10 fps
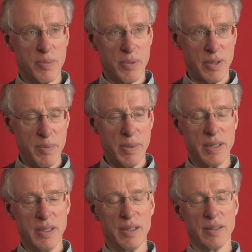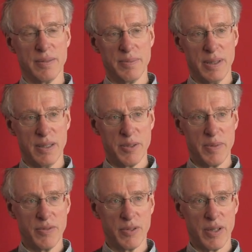a pretty big deal, because
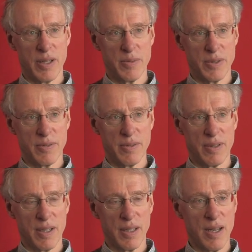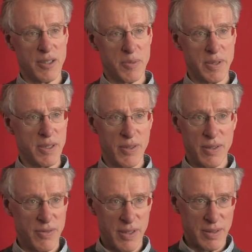before that it was like a non-specific
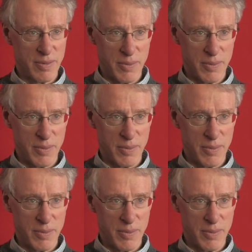effect.